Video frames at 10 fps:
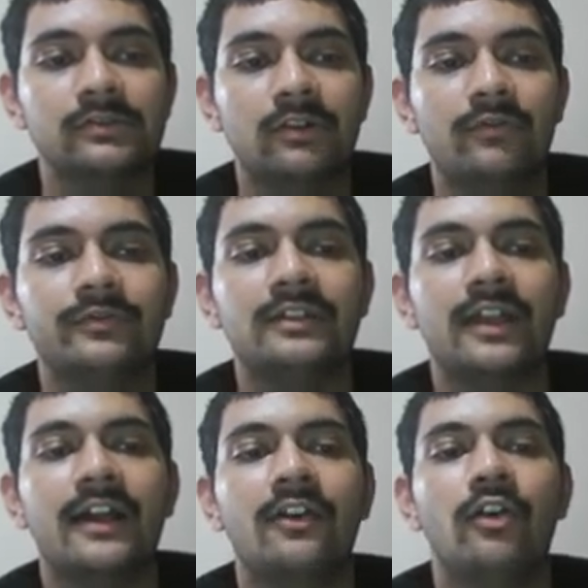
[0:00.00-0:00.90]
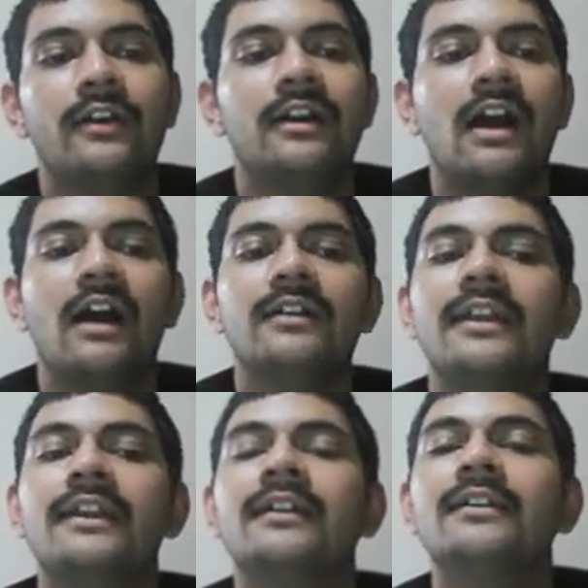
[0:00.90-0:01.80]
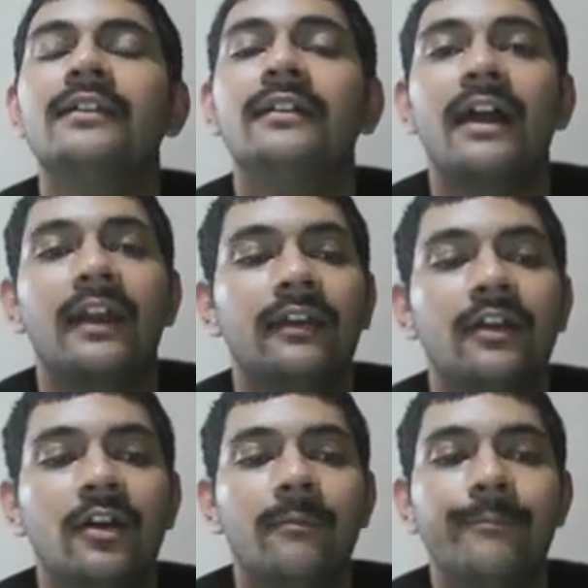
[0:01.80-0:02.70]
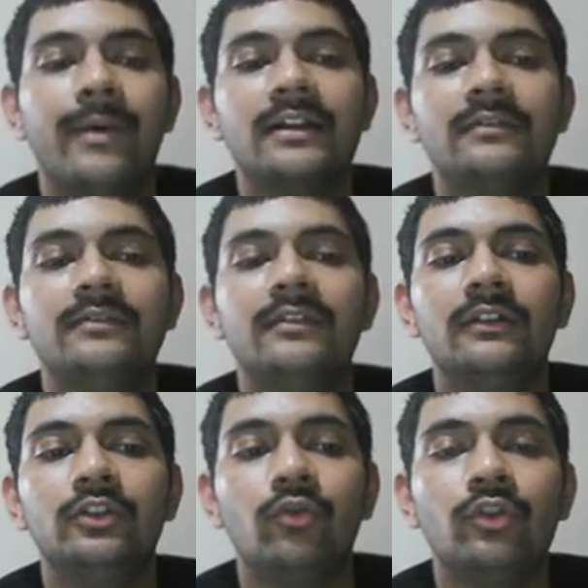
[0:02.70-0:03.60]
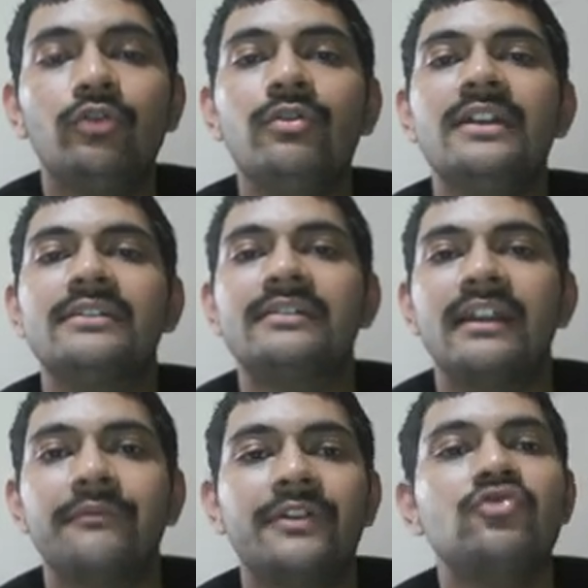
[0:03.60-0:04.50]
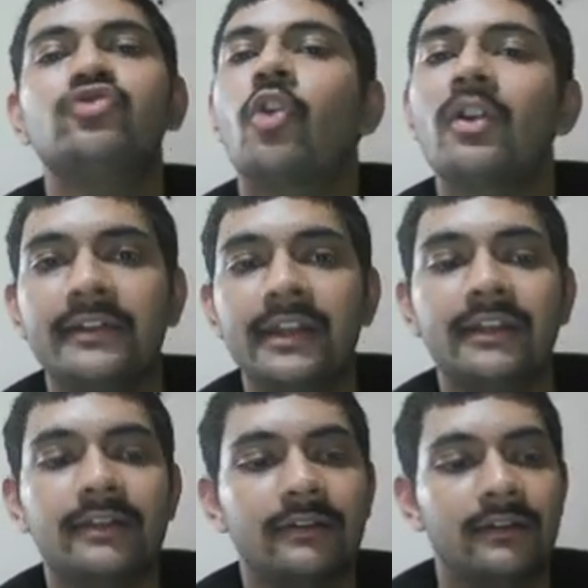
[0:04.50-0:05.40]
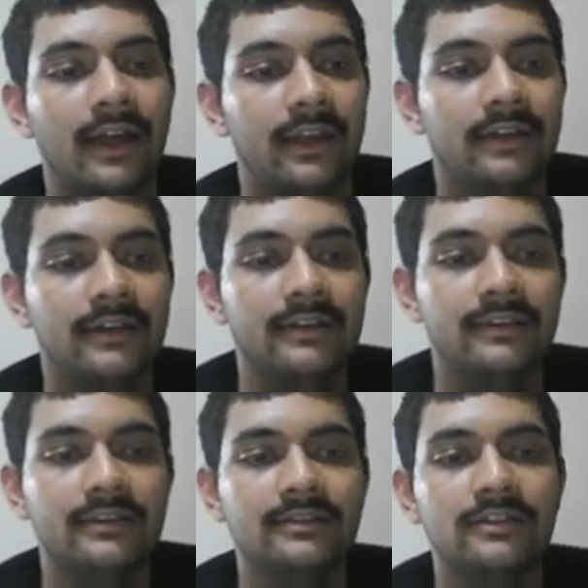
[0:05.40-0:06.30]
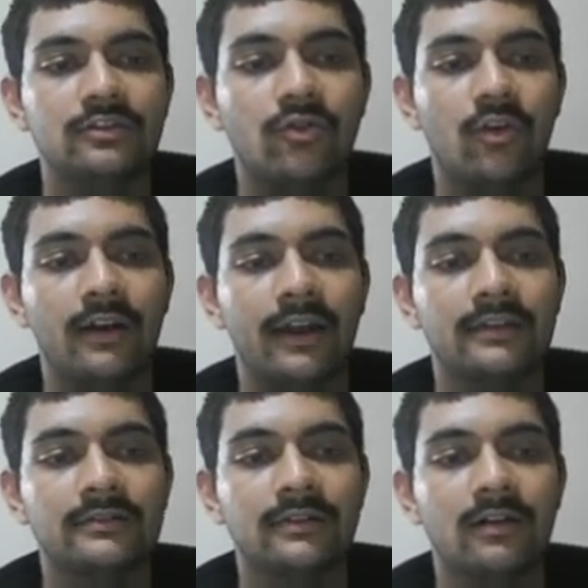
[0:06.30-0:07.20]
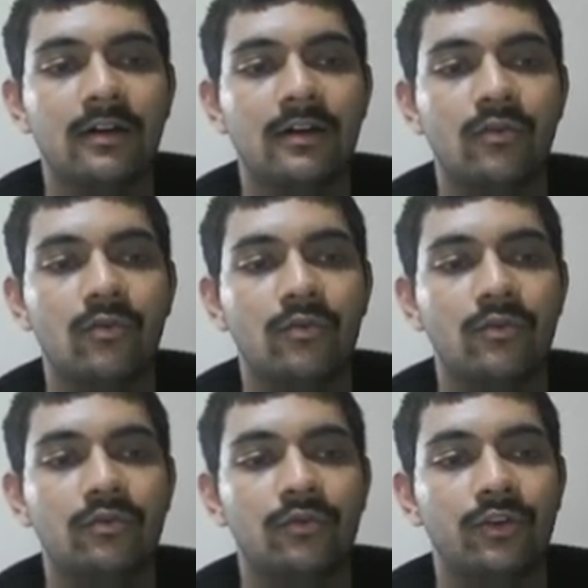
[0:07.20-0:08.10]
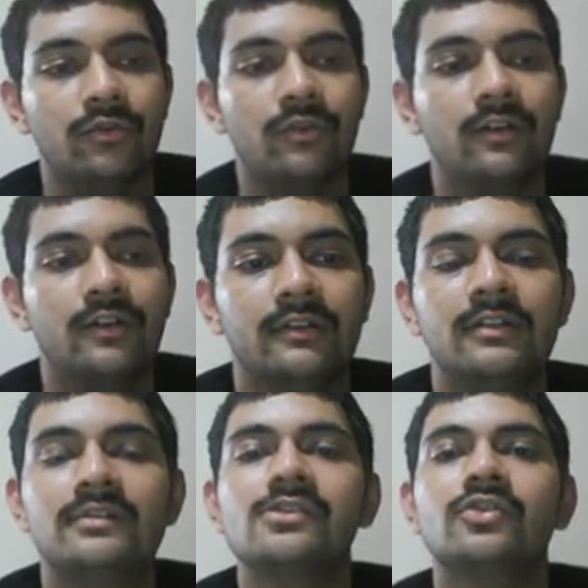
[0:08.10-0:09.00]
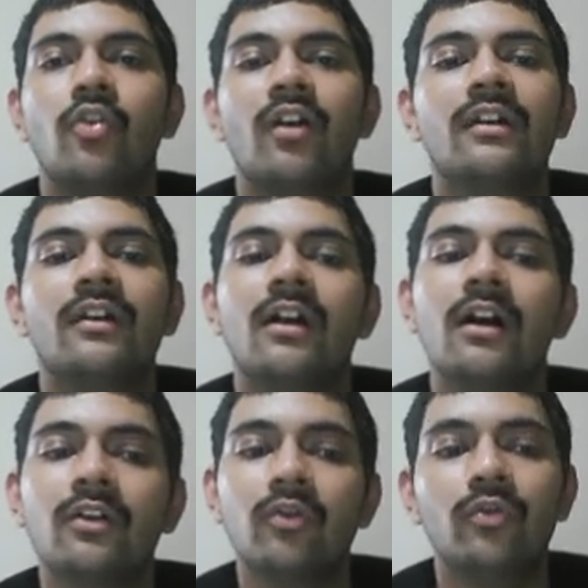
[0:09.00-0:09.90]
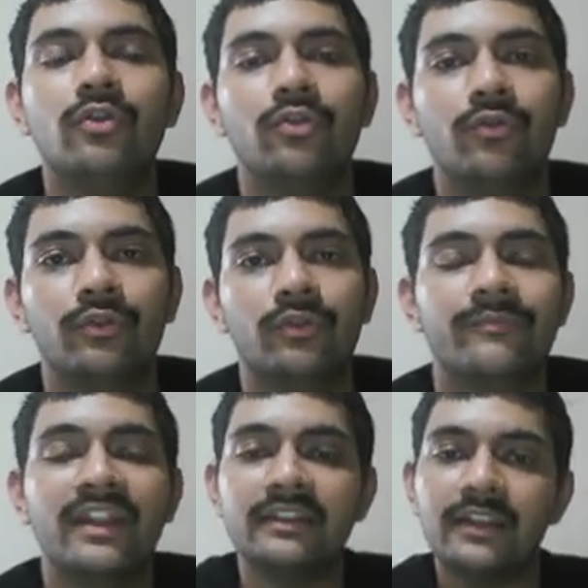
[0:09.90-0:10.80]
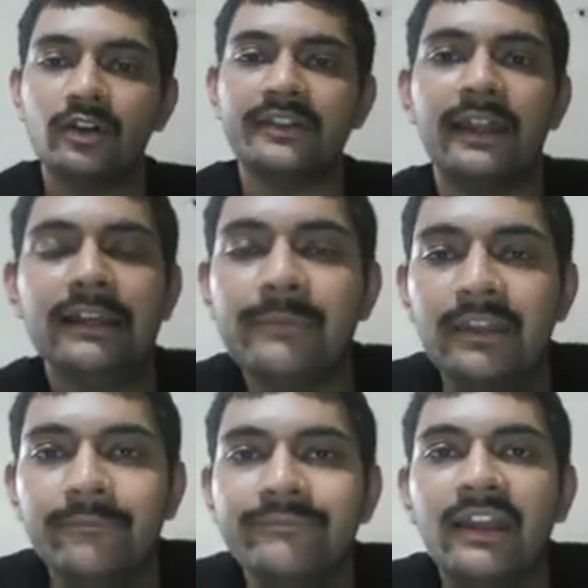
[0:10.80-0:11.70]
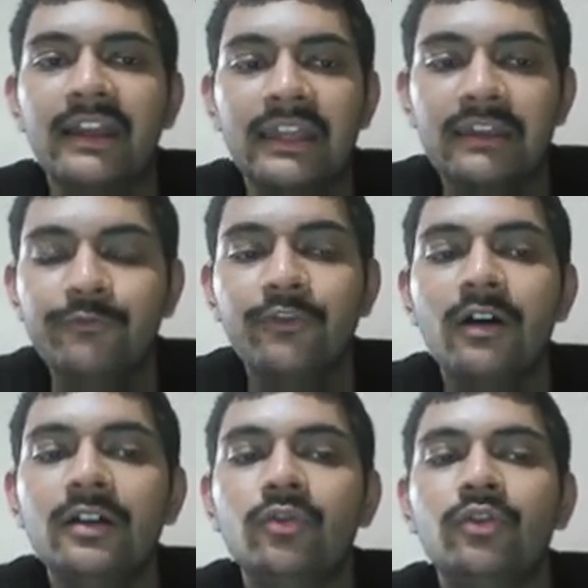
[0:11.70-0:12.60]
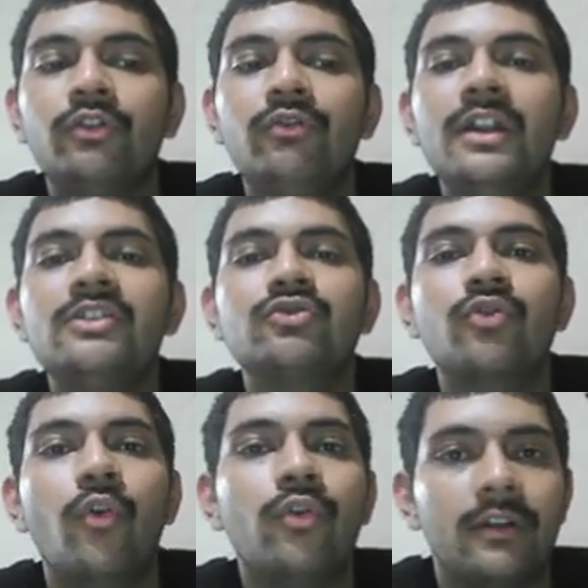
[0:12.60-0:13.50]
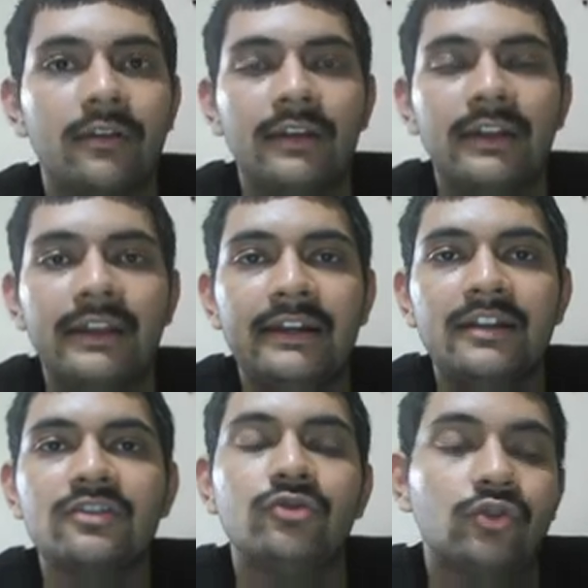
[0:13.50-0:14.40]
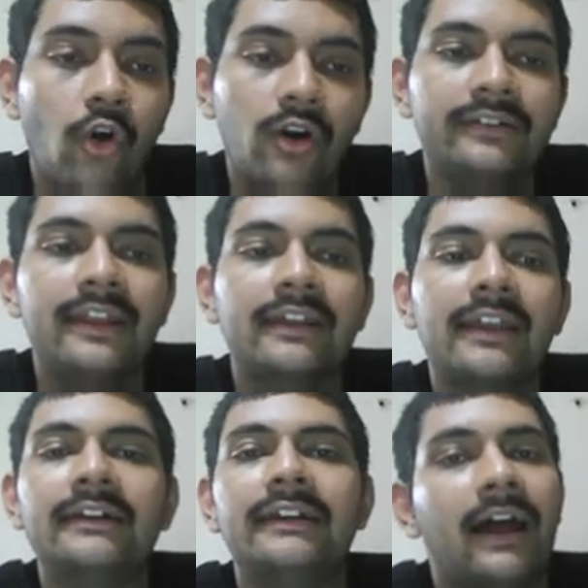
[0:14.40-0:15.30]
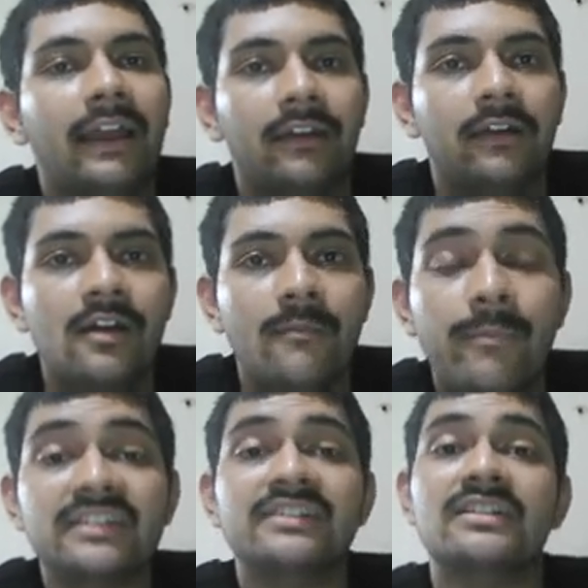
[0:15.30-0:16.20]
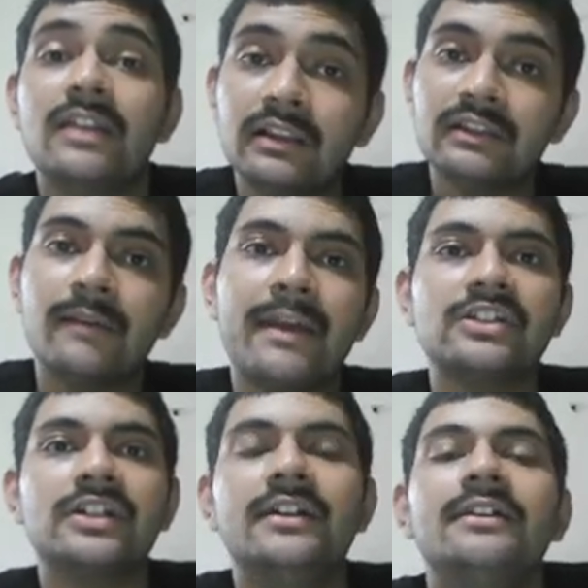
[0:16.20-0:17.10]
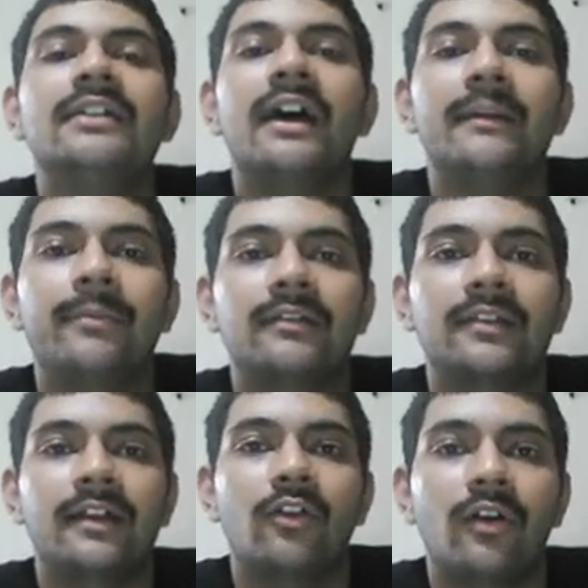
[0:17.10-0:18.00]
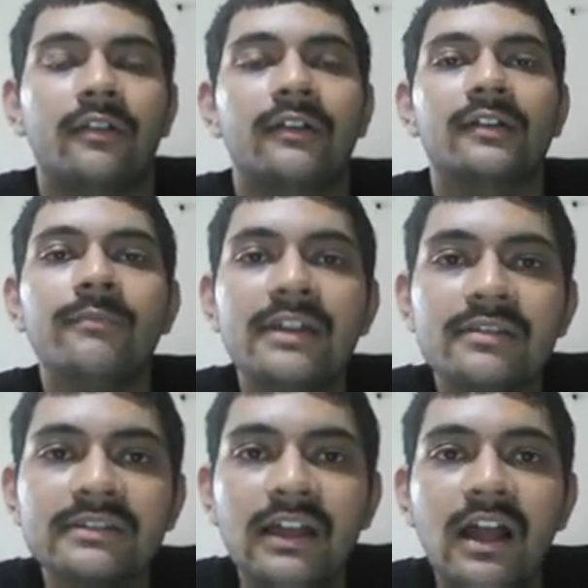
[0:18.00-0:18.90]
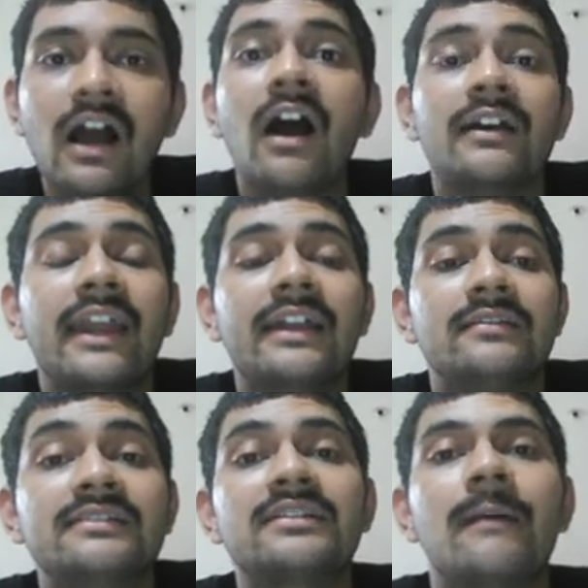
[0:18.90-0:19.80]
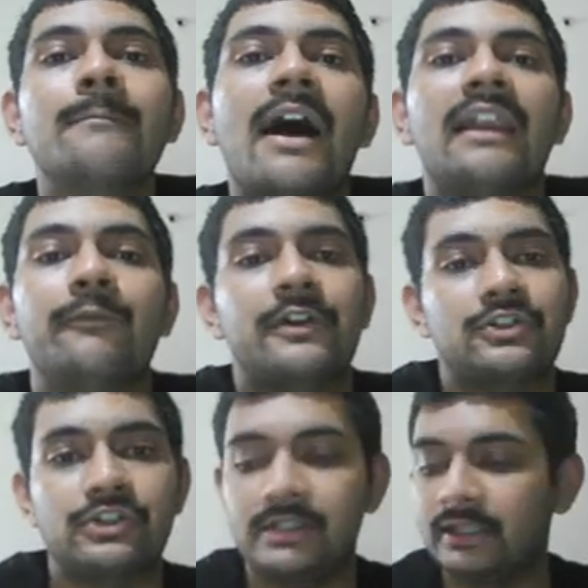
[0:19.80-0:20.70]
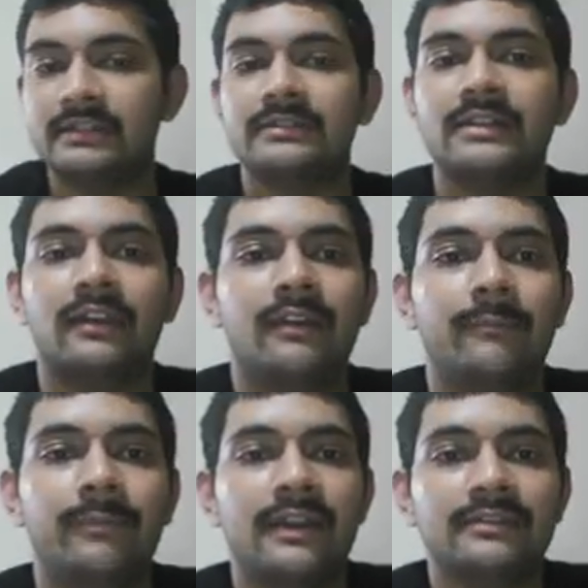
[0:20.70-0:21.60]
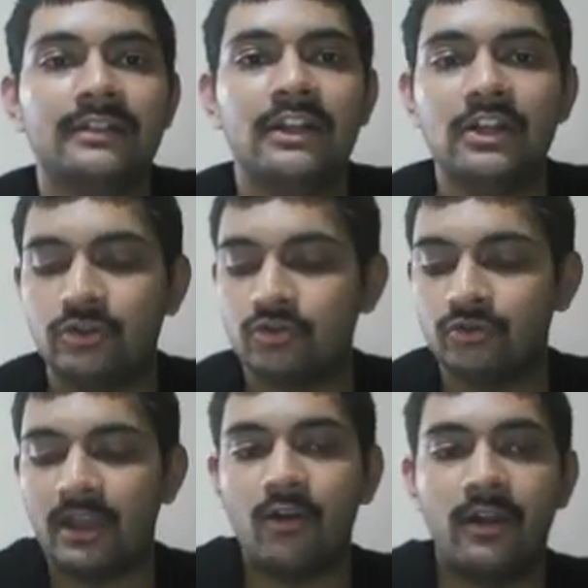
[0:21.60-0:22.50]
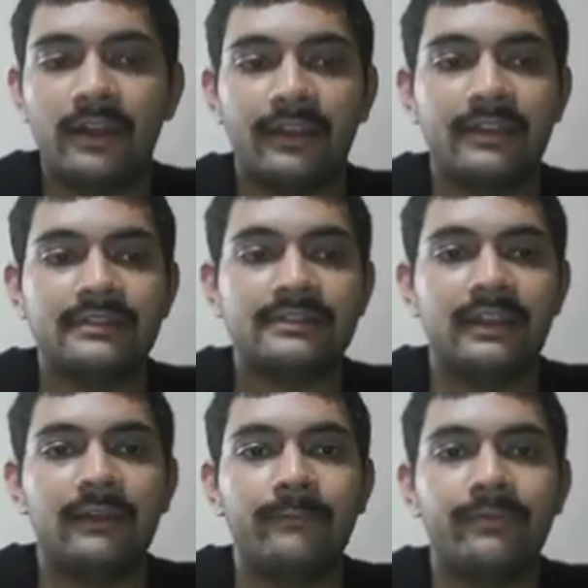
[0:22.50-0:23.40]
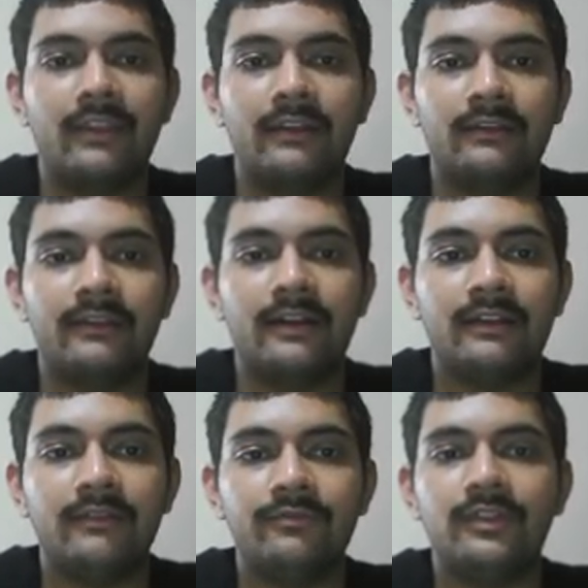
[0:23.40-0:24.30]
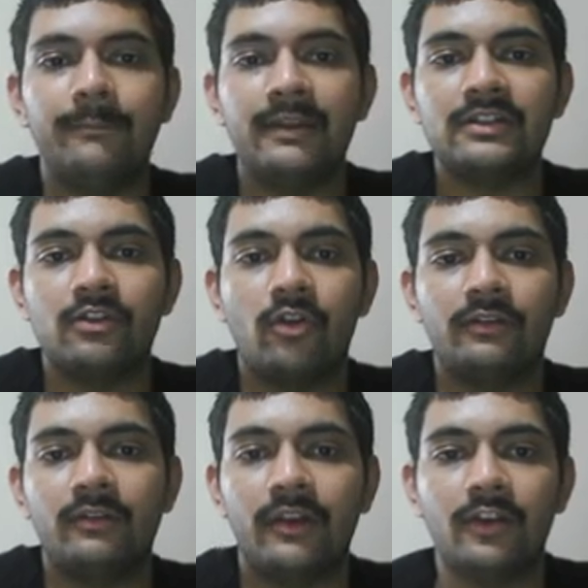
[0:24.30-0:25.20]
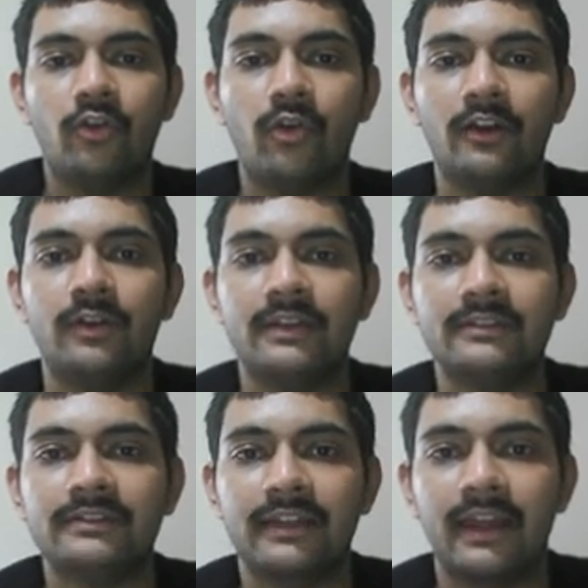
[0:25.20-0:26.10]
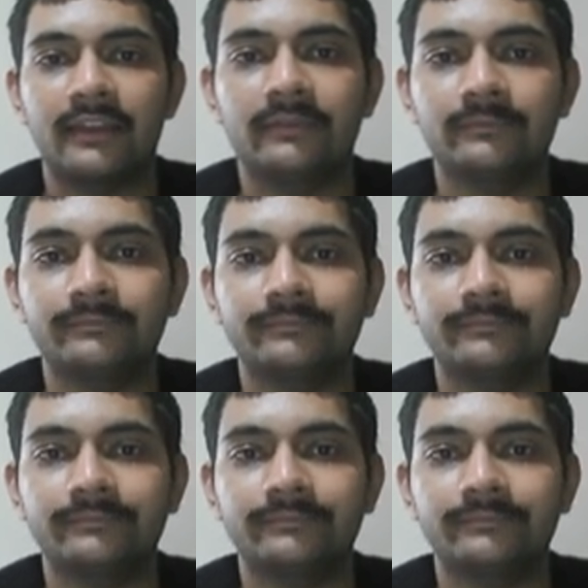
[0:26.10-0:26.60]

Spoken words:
of the thyroid are taking the dye, but the nodule itself is not taking the dye. This is called as a cold nodule. This is called a cold nodule. Now tell me, if a nodule is cold, it is not taking dye, but still the patient is hyperthyroid. That means again some malfunctioning is taking place. So now I can say that if the patient on the radioiodine scan,